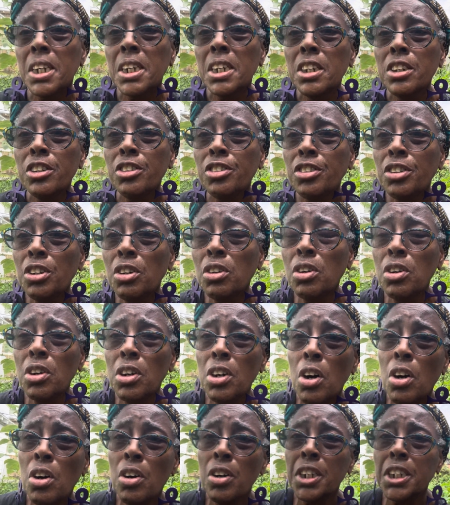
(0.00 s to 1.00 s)
so
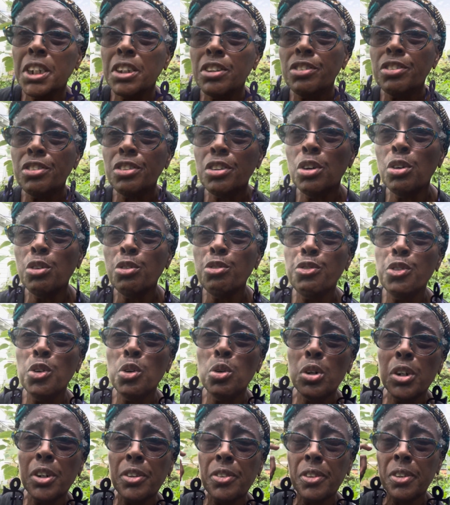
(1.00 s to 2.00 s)
on and so
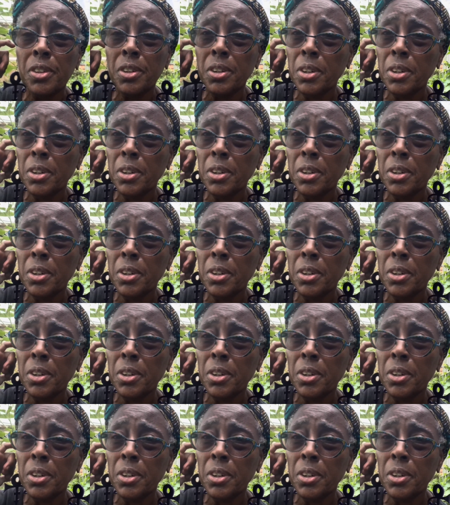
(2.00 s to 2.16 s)
forth.